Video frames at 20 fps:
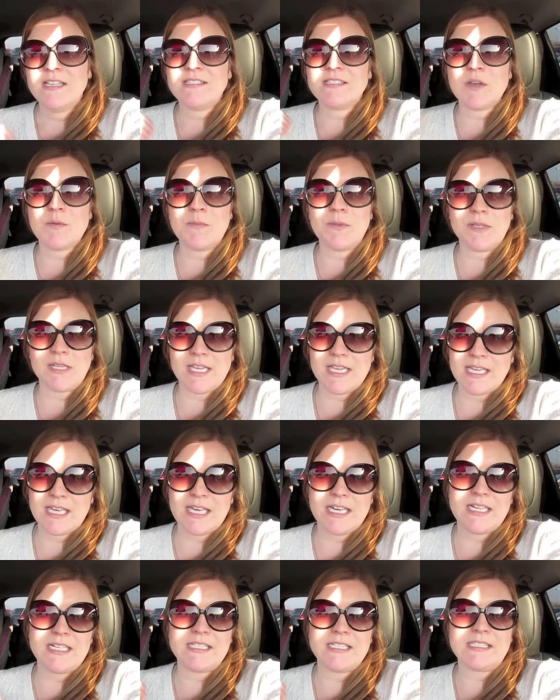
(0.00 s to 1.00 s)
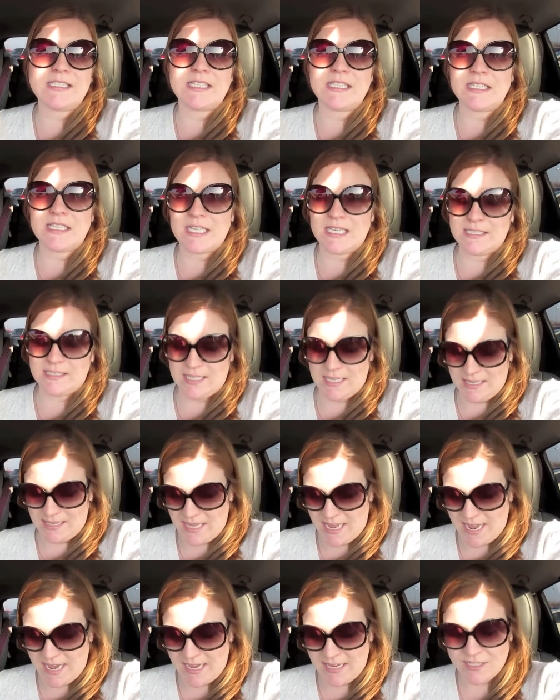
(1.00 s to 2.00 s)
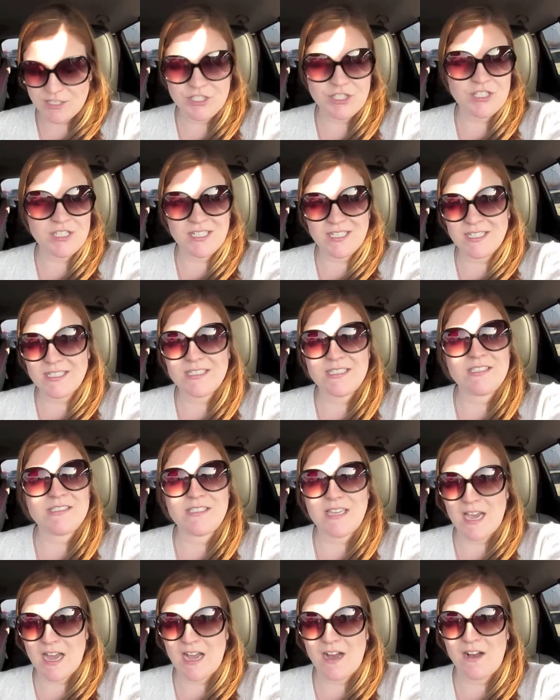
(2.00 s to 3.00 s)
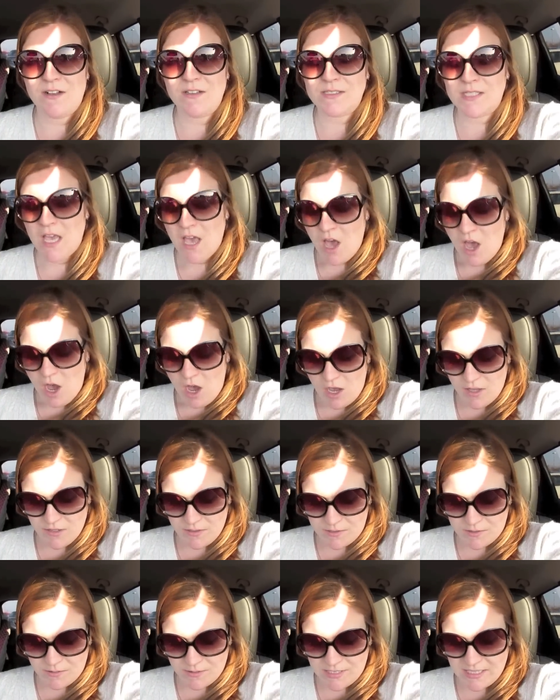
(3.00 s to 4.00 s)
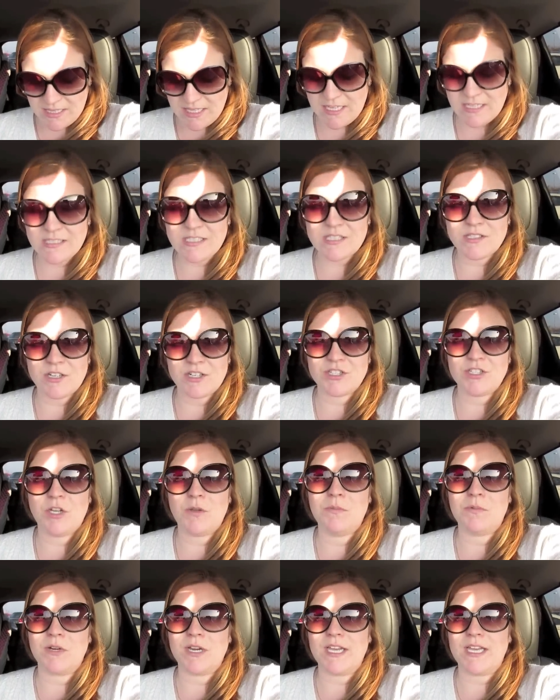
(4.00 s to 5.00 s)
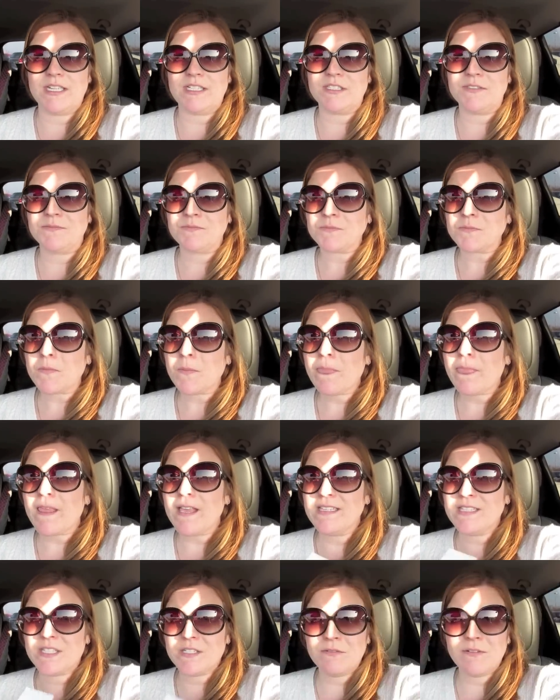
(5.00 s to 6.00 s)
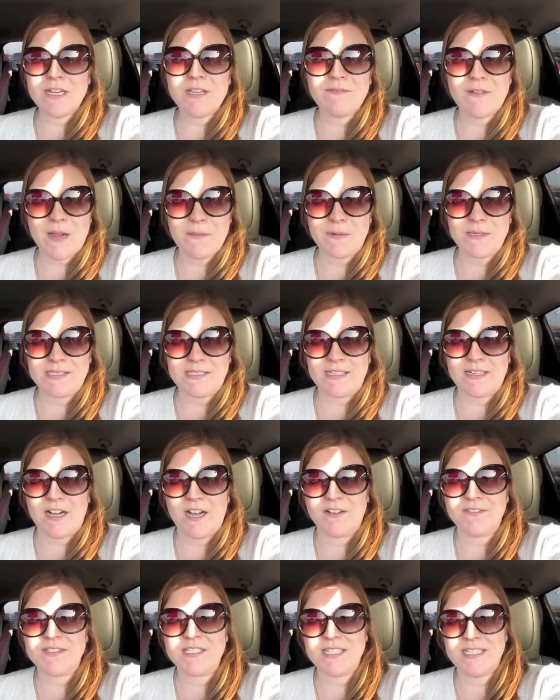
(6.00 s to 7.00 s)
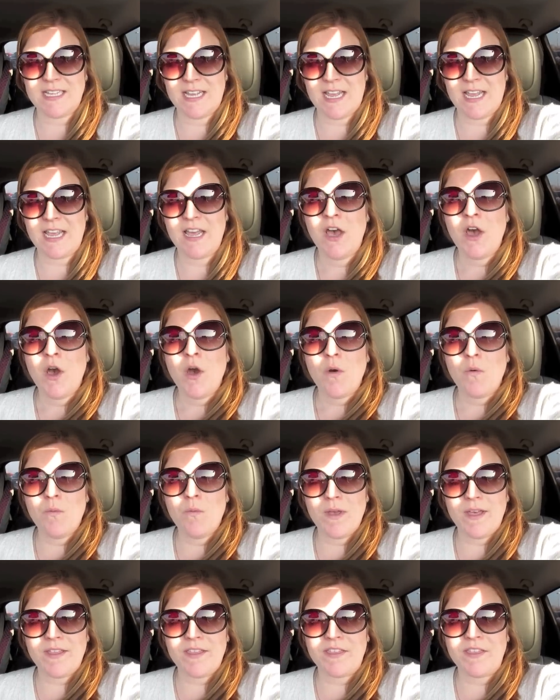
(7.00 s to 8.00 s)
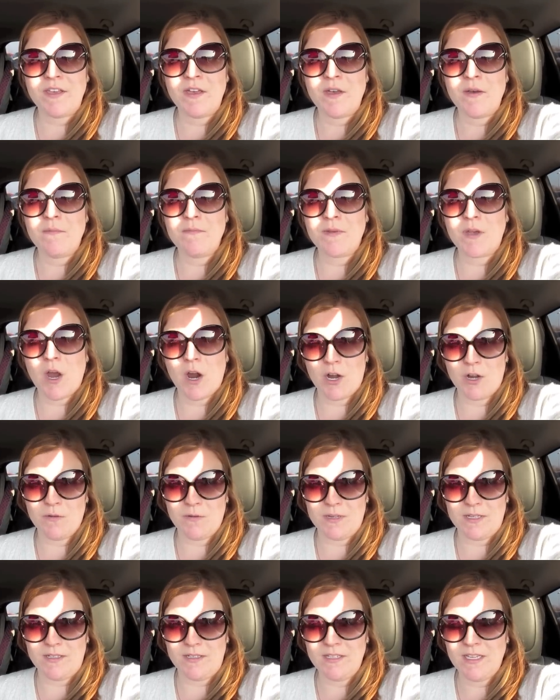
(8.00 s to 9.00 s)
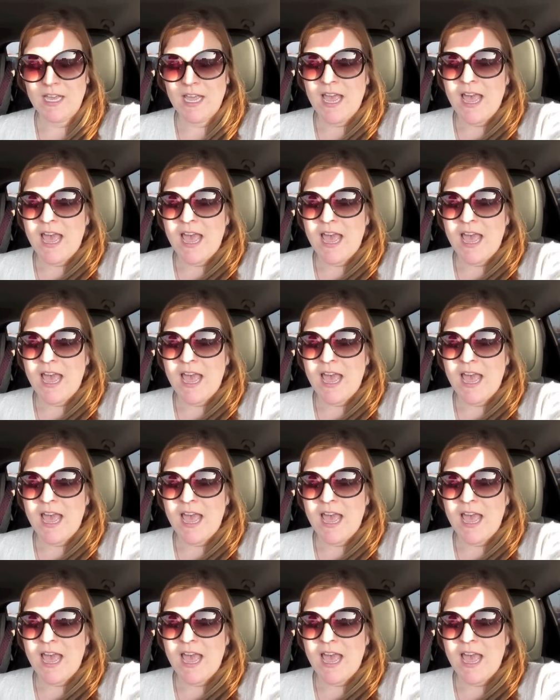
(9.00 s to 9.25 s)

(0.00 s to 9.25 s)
So blankets and things like that, sheets, towels, all those sorts of things. Threshold brand is twenty-five percent off today with Cartwheel.